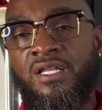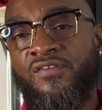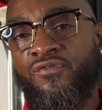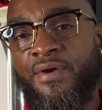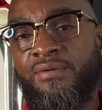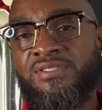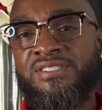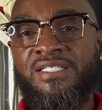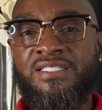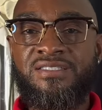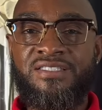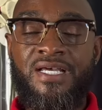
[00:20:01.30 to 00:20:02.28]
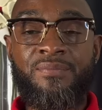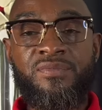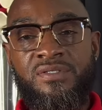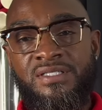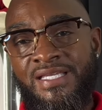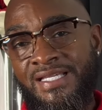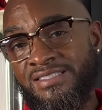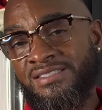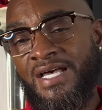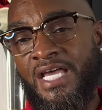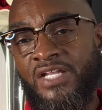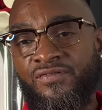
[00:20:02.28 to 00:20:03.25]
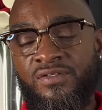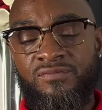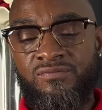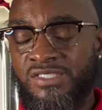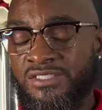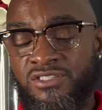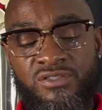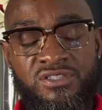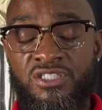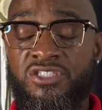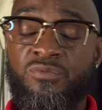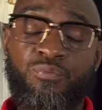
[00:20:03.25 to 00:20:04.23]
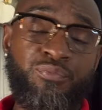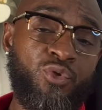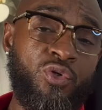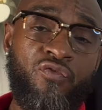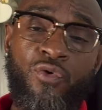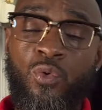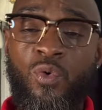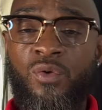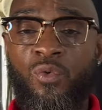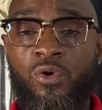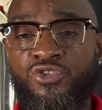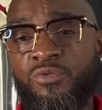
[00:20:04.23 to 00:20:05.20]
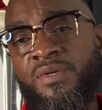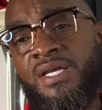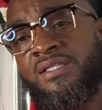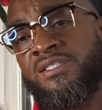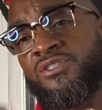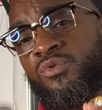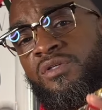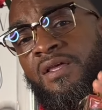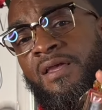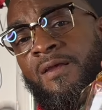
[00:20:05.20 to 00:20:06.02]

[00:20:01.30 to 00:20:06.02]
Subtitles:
of fragrance in depth inside of it. It's just beautiful the way Roja made this one.